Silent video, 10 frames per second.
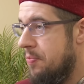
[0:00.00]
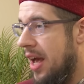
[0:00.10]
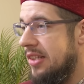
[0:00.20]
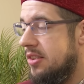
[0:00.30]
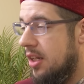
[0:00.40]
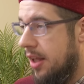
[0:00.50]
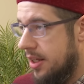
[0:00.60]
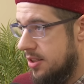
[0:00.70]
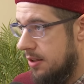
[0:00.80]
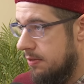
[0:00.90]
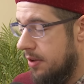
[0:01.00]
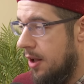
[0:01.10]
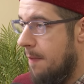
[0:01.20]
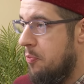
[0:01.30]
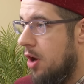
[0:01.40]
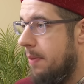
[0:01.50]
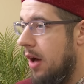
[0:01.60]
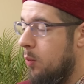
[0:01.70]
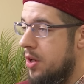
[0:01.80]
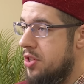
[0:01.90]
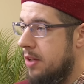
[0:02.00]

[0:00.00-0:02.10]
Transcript: and selective about which